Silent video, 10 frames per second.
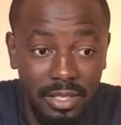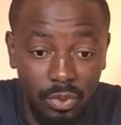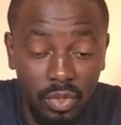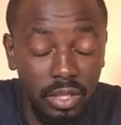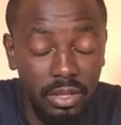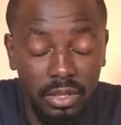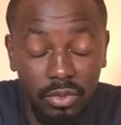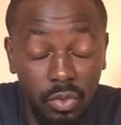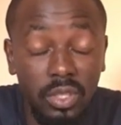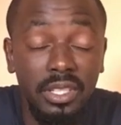the rural
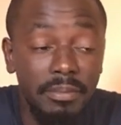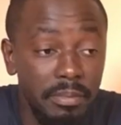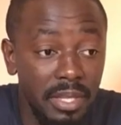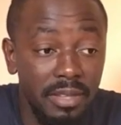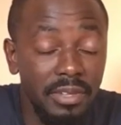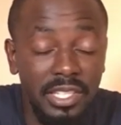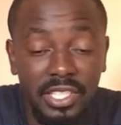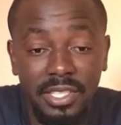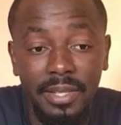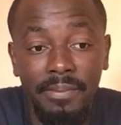rural Namibia, the
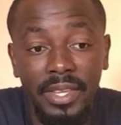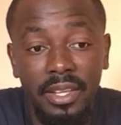villages,